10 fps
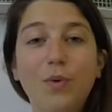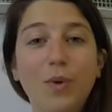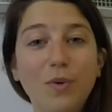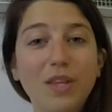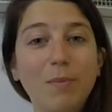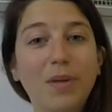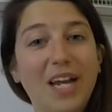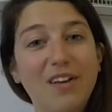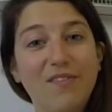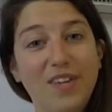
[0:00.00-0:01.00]
We went with a
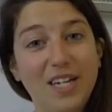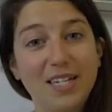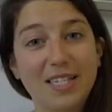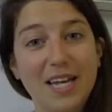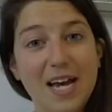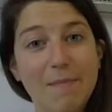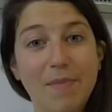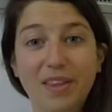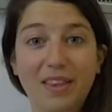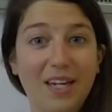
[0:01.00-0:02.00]
Planet Fitness
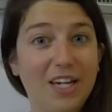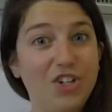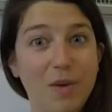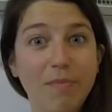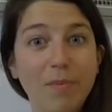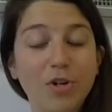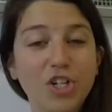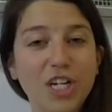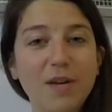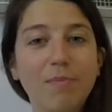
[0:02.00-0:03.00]
monthly gym
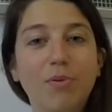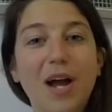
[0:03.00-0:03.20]
membership